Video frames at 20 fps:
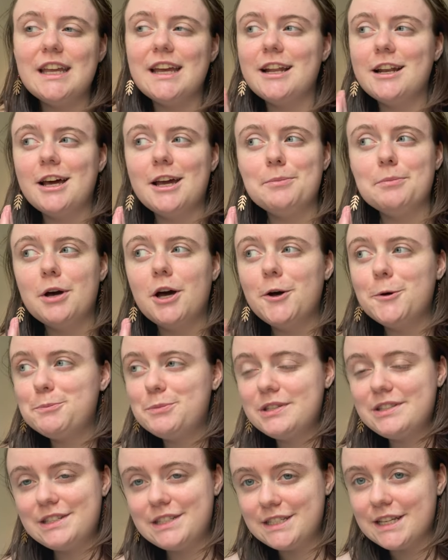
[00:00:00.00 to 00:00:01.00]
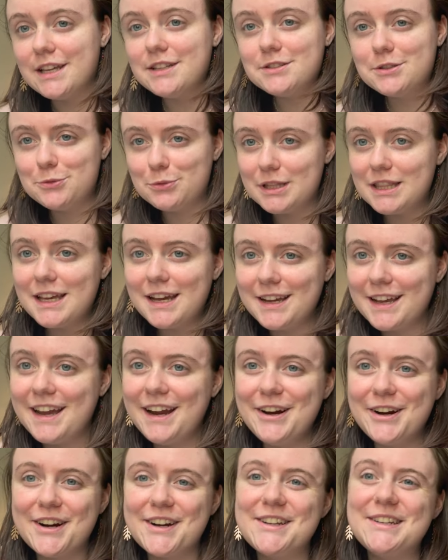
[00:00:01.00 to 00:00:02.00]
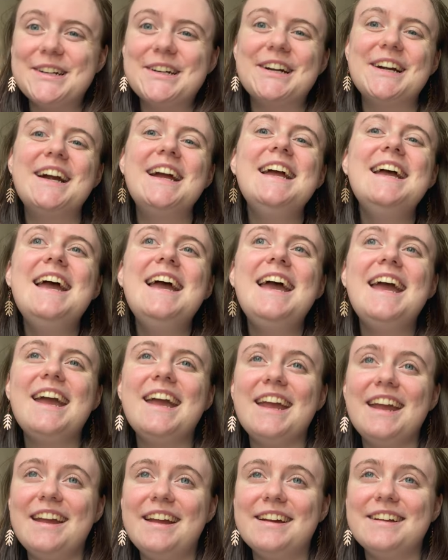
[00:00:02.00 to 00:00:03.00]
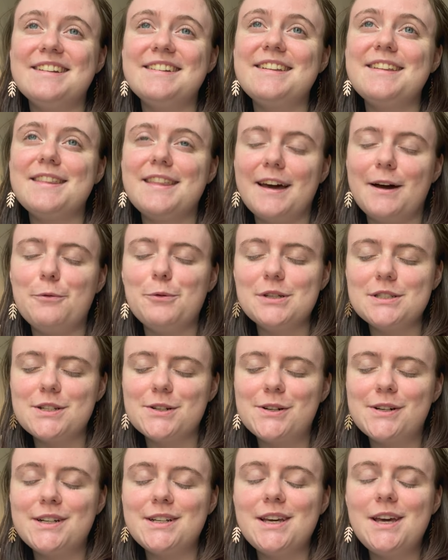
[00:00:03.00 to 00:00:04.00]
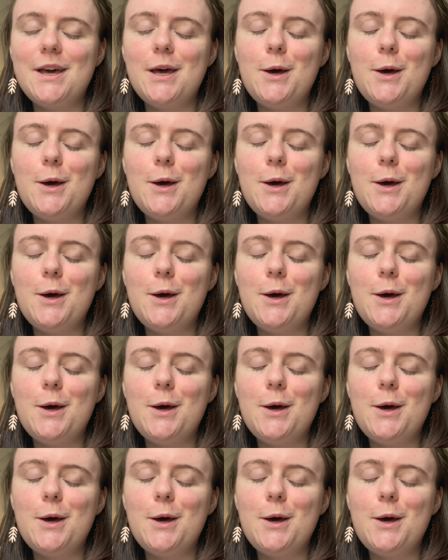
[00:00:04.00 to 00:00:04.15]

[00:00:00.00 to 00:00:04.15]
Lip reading: and I'm obsessed with that character and that wizard.